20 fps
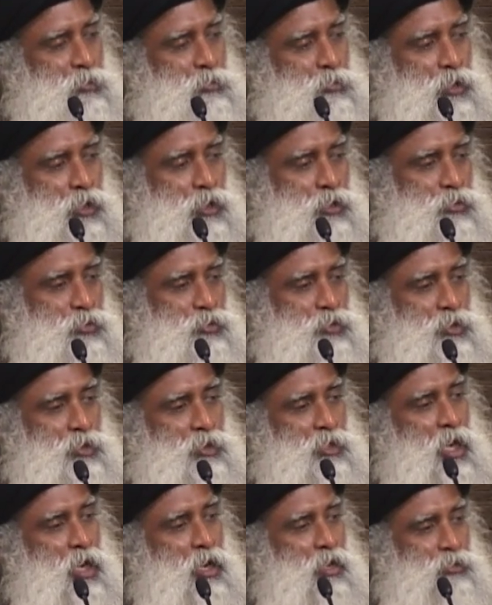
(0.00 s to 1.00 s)
produced
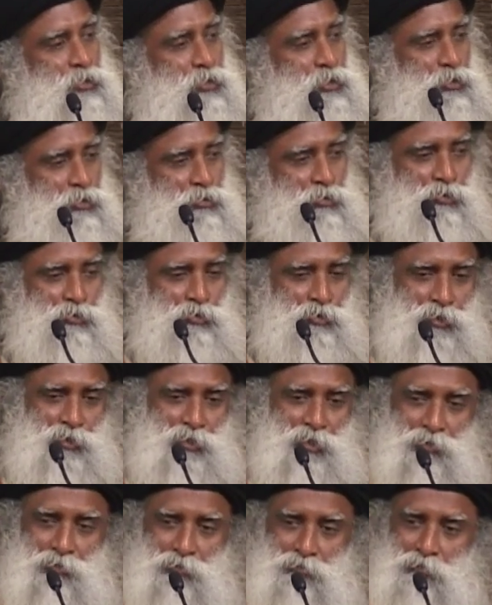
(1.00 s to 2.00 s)
1,000 roses
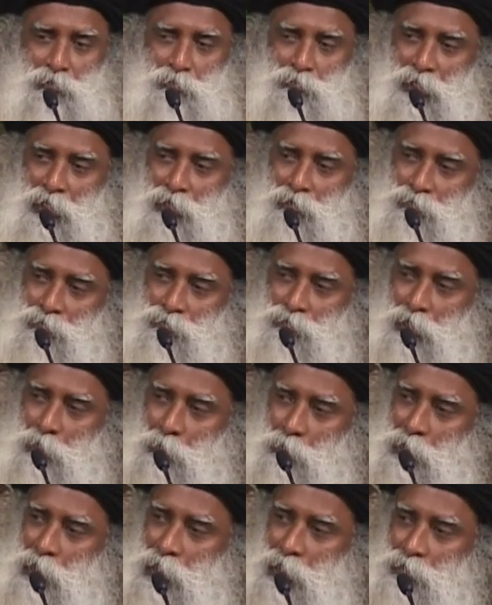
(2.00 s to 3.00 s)
out of their
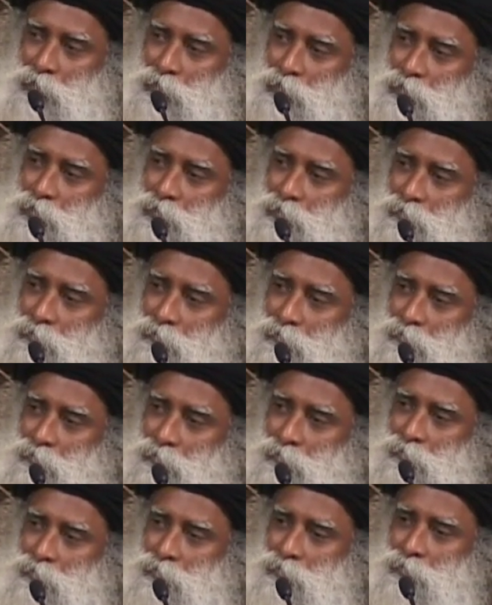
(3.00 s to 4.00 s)
plant.
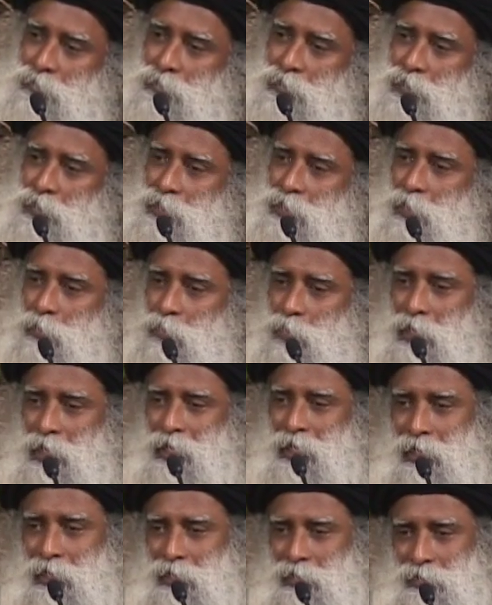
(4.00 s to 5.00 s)
Someone
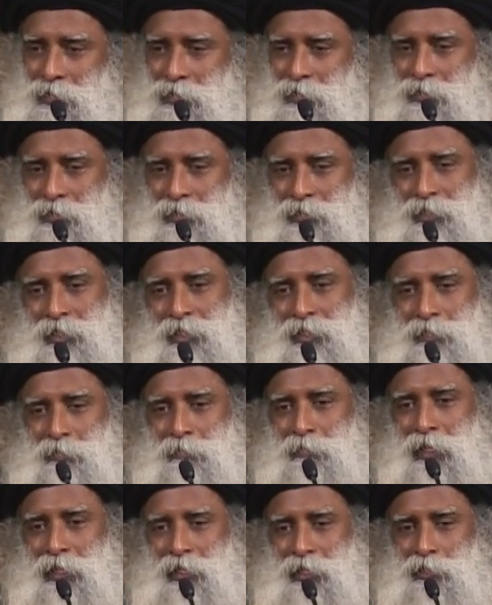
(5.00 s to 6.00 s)
else has just
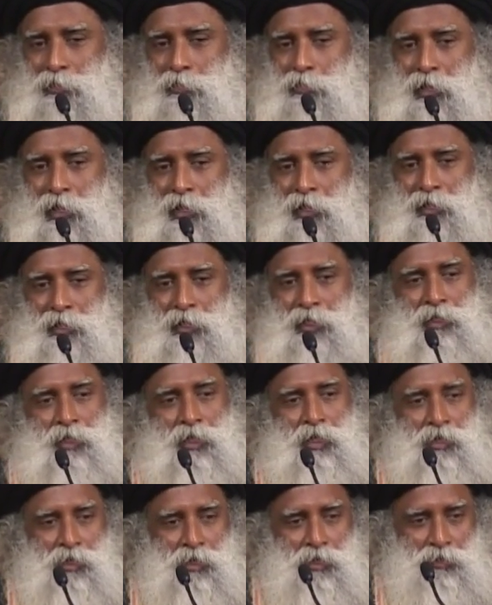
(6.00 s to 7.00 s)
managed 1 in
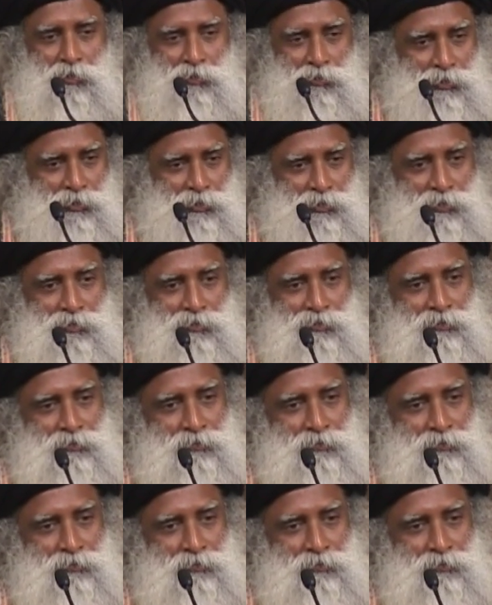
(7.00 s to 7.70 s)
10 years.